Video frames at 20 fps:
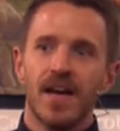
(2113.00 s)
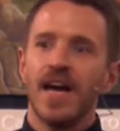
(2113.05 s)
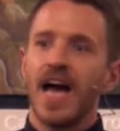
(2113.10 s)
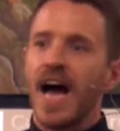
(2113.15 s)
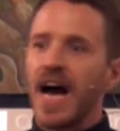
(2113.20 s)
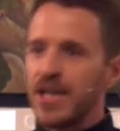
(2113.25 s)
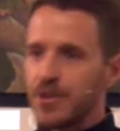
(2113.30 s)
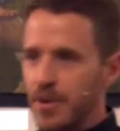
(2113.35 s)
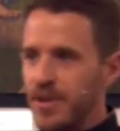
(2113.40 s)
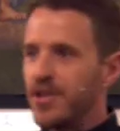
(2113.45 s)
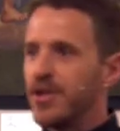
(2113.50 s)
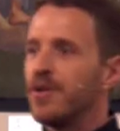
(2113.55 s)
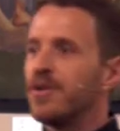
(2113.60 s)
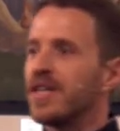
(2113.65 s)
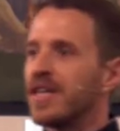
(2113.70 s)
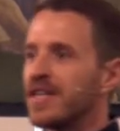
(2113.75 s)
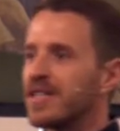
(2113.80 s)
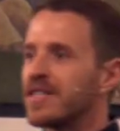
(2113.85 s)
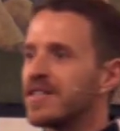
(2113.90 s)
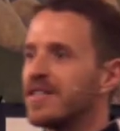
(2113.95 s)
As we do
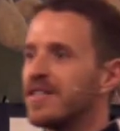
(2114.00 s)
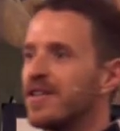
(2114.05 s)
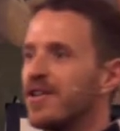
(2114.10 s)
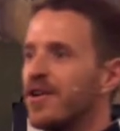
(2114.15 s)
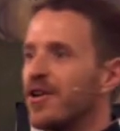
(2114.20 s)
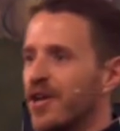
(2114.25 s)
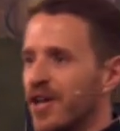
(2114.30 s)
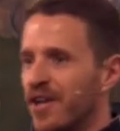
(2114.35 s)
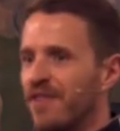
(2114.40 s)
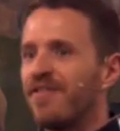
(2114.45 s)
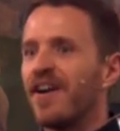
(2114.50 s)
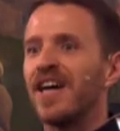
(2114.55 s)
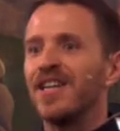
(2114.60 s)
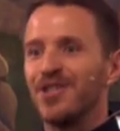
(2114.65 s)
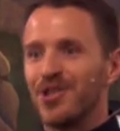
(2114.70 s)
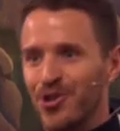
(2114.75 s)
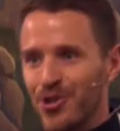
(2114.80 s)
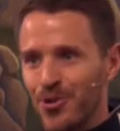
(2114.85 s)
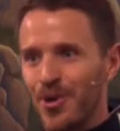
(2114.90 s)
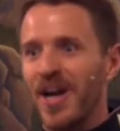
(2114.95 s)
this, you're going to find
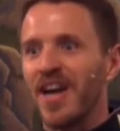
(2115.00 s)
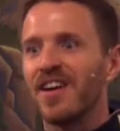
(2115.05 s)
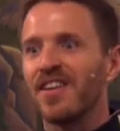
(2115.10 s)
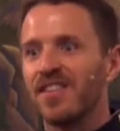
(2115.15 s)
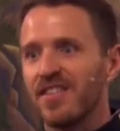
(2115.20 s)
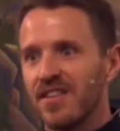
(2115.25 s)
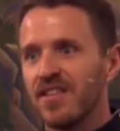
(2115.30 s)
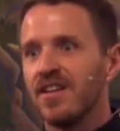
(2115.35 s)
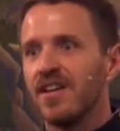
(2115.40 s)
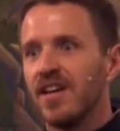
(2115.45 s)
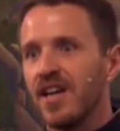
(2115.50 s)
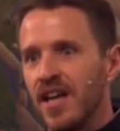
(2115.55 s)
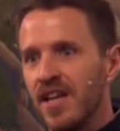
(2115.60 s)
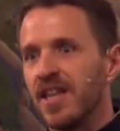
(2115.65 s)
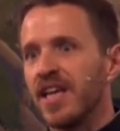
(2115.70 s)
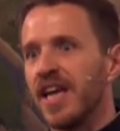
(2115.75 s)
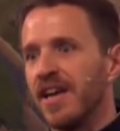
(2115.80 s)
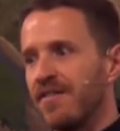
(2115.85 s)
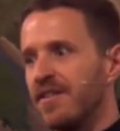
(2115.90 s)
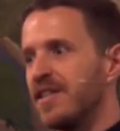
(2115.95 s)
strength in the
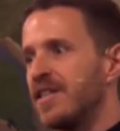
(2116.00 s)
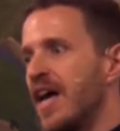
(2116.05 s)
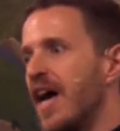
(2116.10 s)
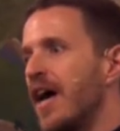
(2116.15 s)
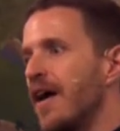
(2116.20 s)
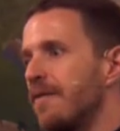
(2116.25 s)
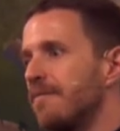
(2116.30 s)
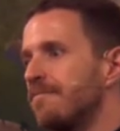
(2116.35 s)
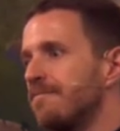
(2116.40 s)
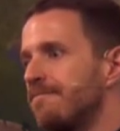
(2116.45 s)
given day.